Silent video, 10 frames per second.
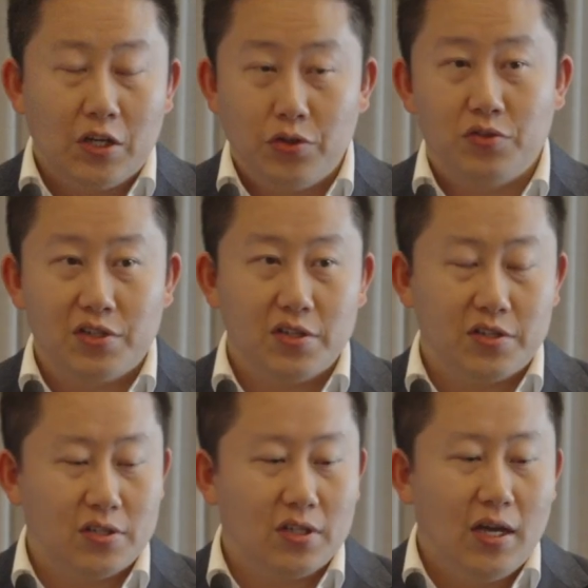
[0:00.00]

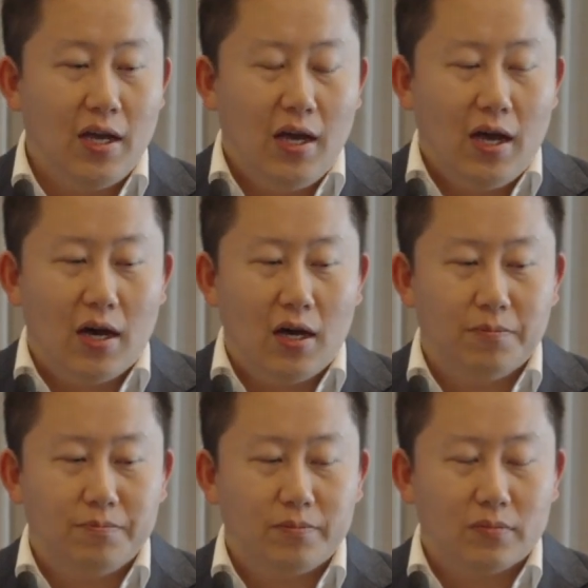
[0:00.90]
users are
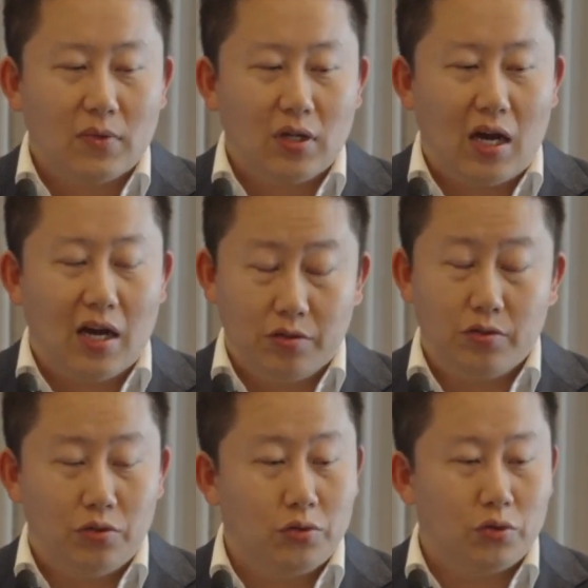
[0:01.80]

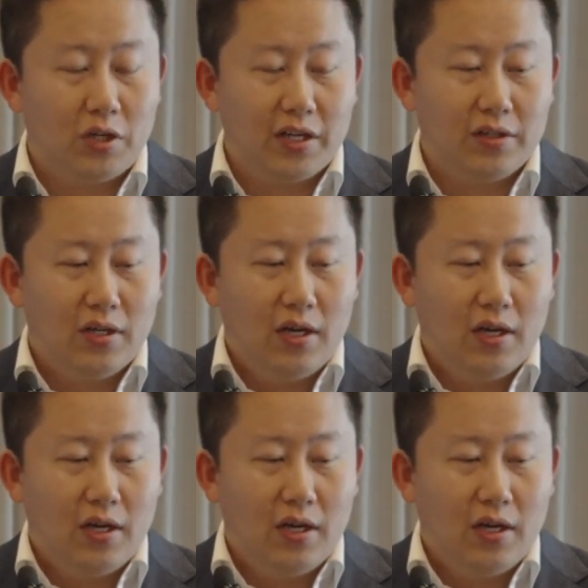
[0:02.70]
usually